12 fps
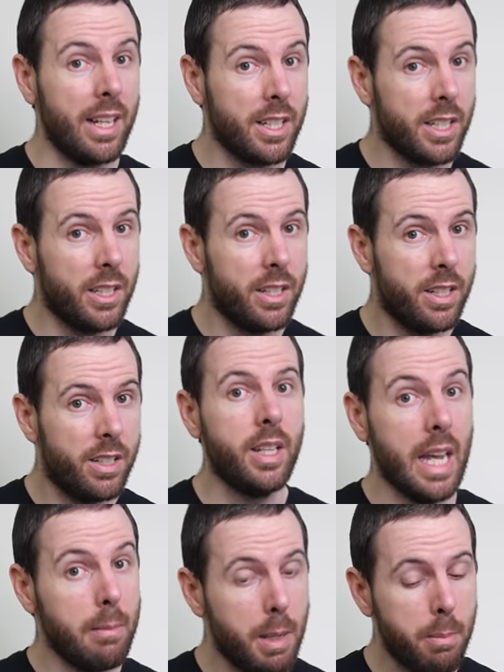excellent,
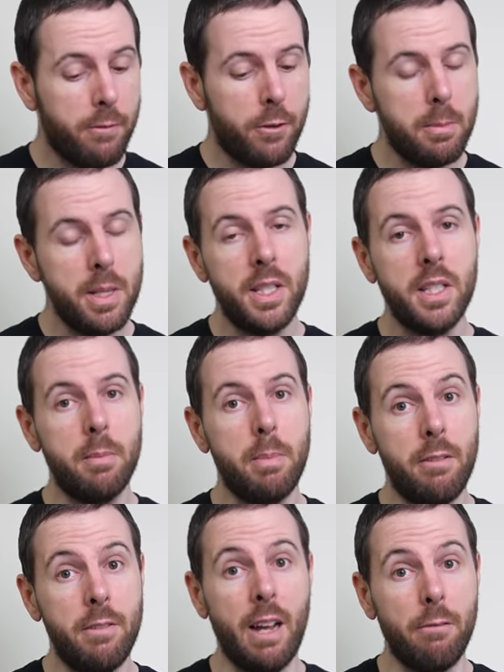gaming performance is above